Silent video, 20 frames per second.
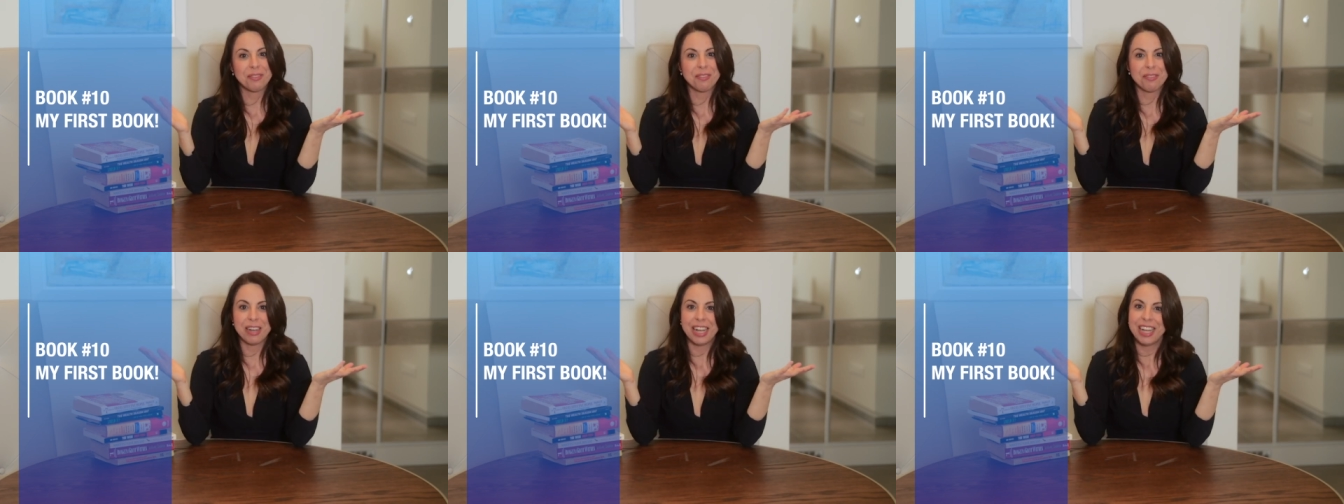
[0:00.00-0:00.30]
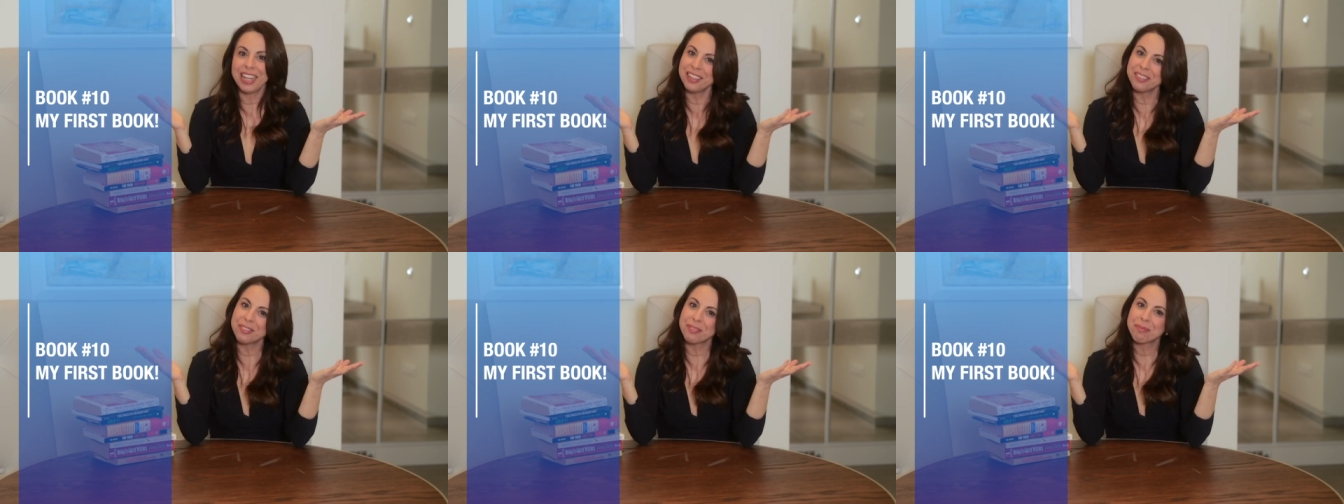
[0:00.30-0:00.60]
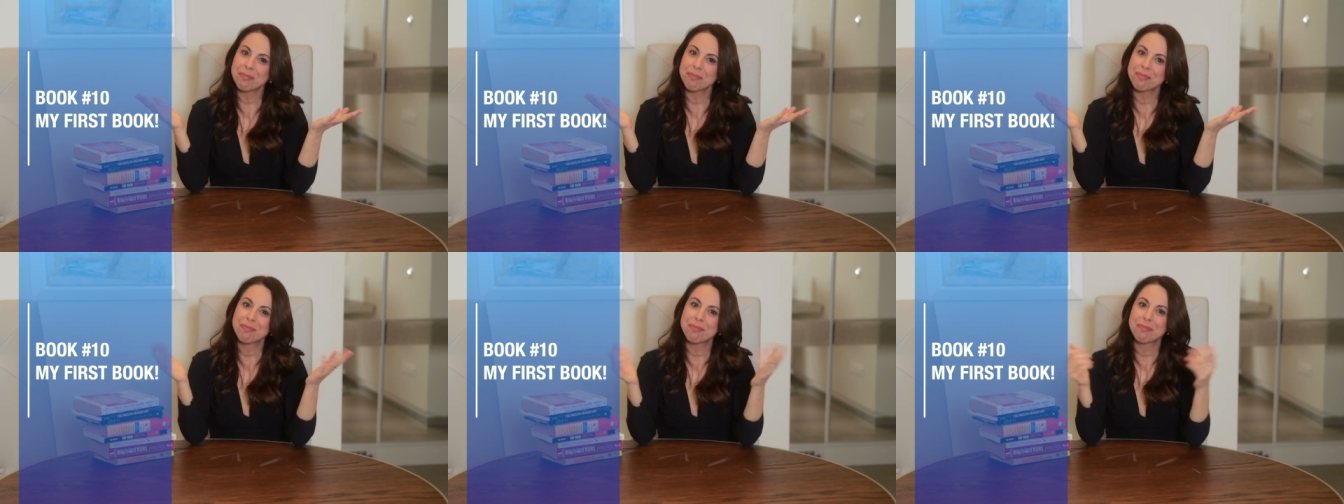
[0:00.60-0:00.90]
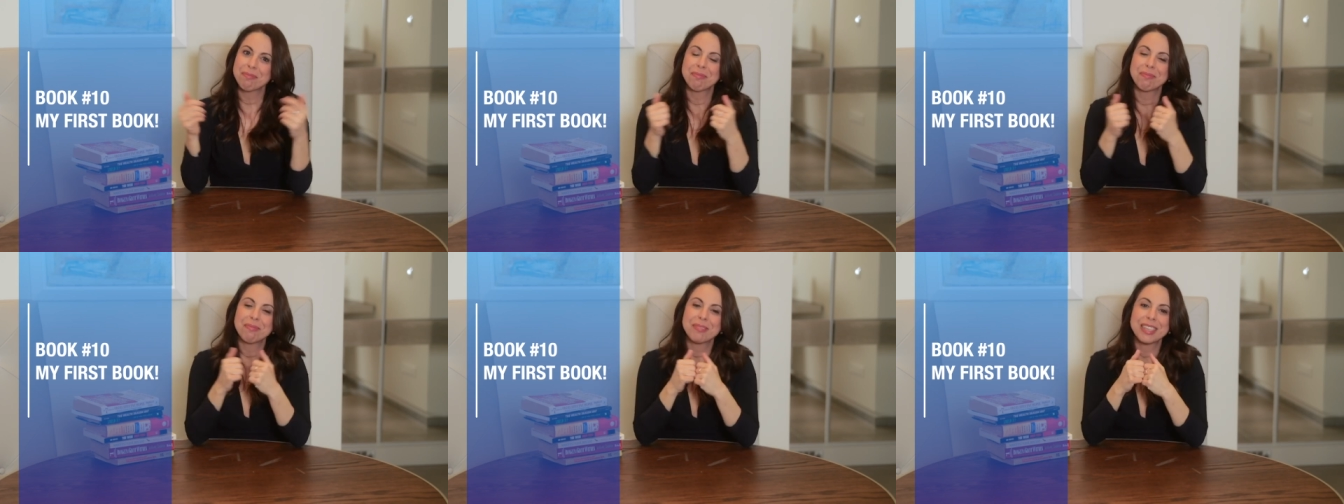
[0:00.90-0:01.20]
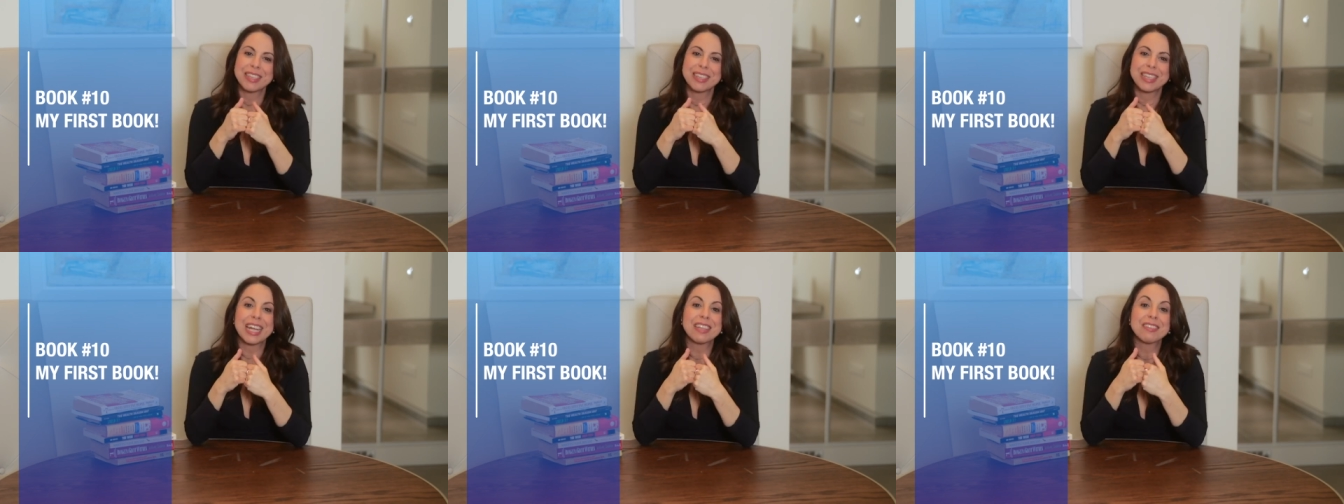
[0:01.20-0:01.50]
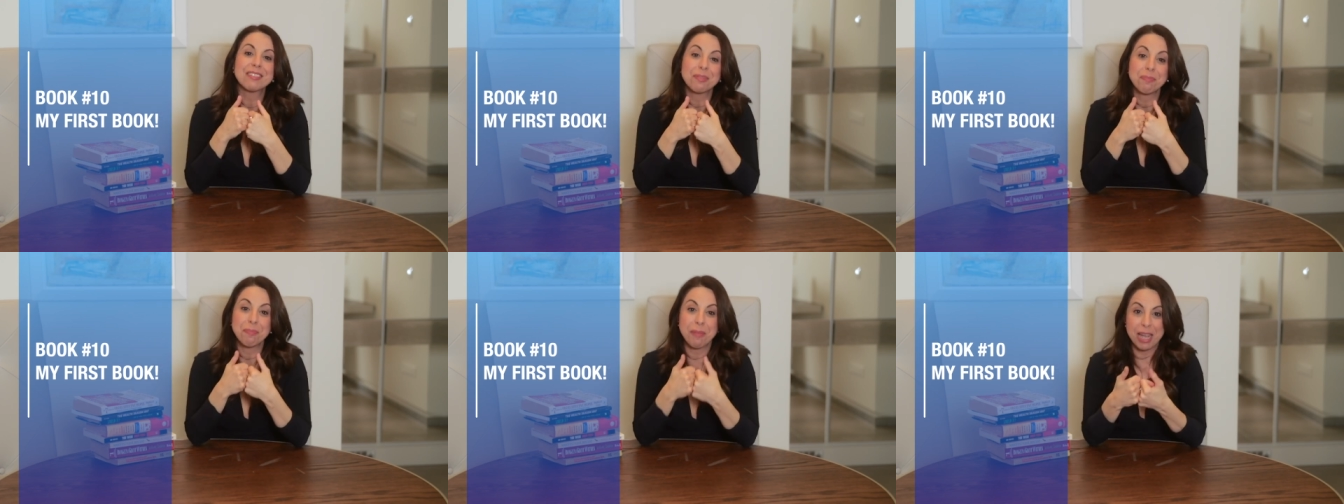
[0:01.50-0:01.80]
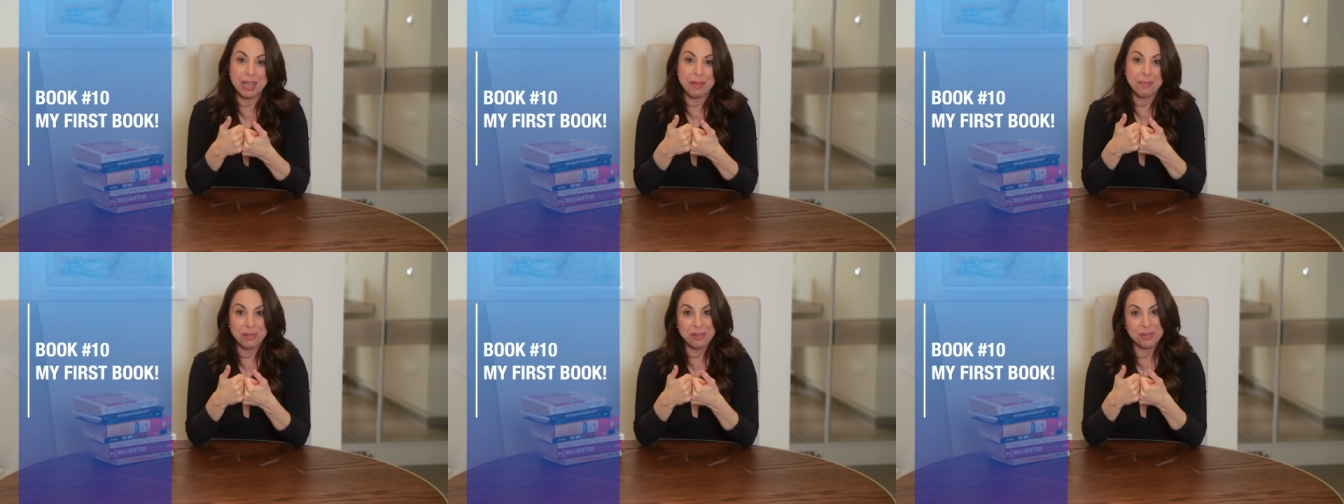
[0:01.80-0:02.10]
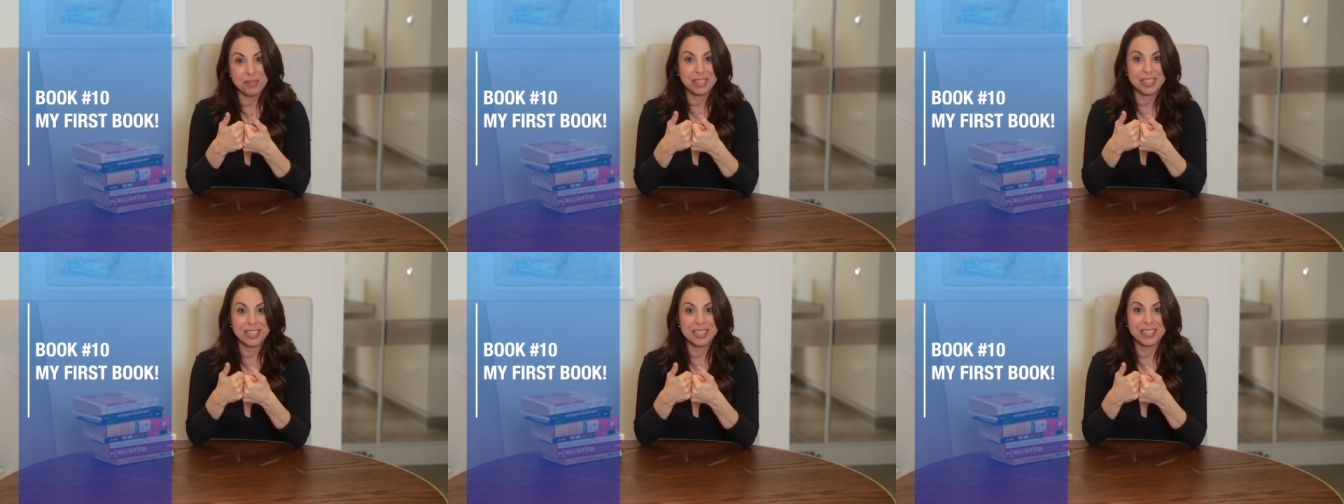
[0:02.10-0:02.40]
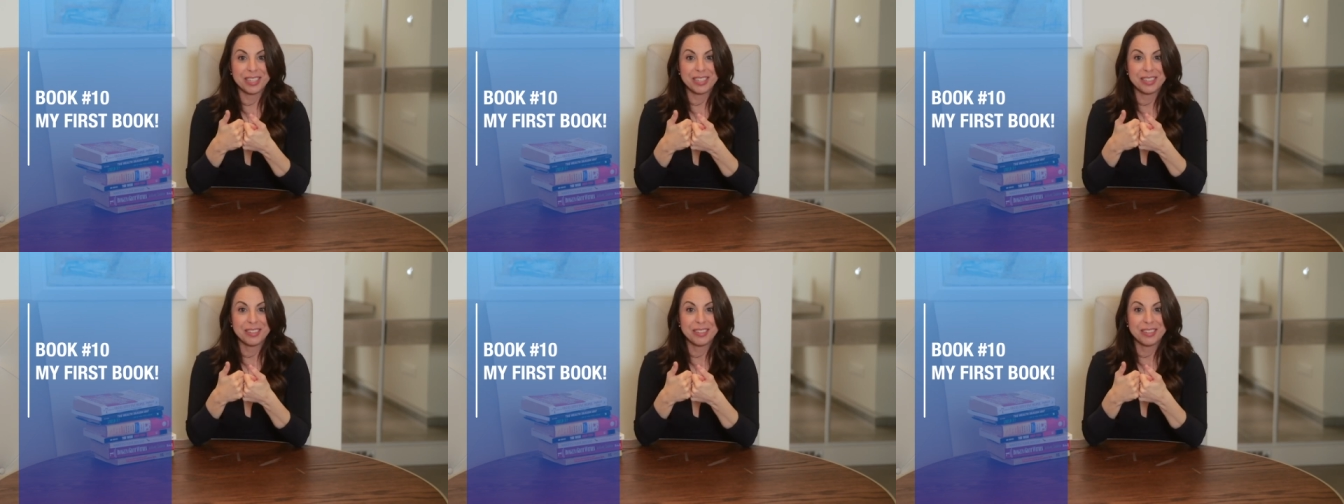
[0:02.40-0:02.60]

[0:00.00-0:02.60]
Well, that's my book.